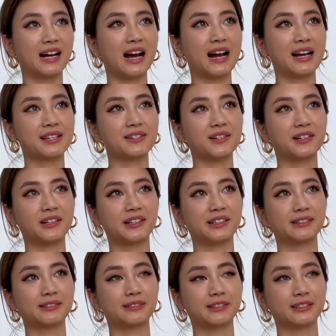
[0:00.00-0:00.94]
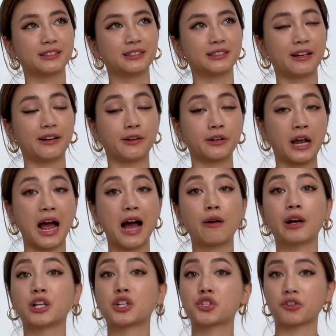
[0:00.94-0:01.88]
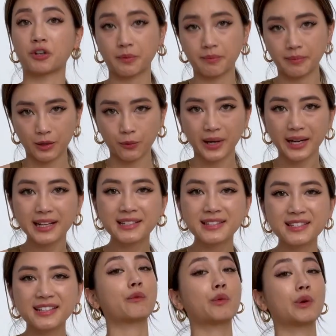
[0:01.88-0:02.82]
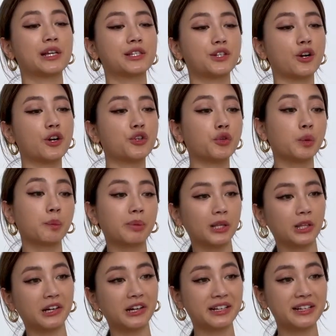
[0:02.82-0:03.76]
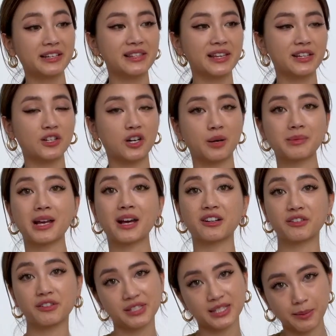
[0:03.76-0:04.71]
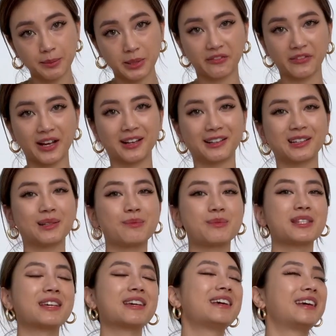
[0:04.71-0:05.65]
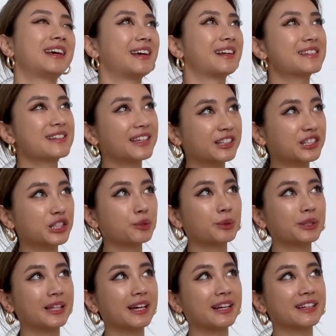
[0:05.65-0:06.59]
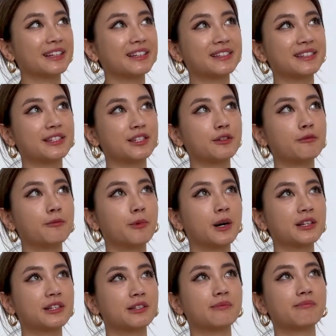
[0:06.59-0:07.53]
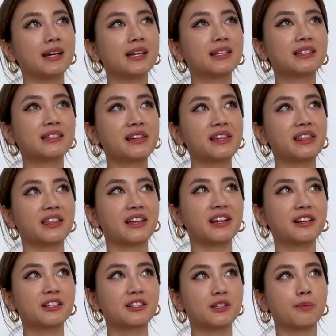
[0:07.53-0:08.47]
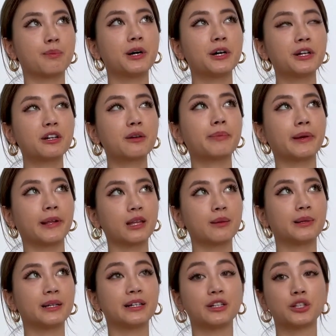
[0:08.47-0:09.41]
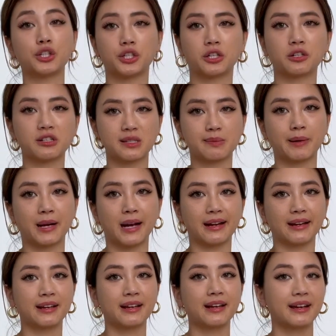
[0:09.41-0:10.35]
I saw on how I shrunk my waist, when I started doing Pilates, they taught me how to do stomach vacuums. And essentially what that is you want to mentally think to put your belly button to your spine.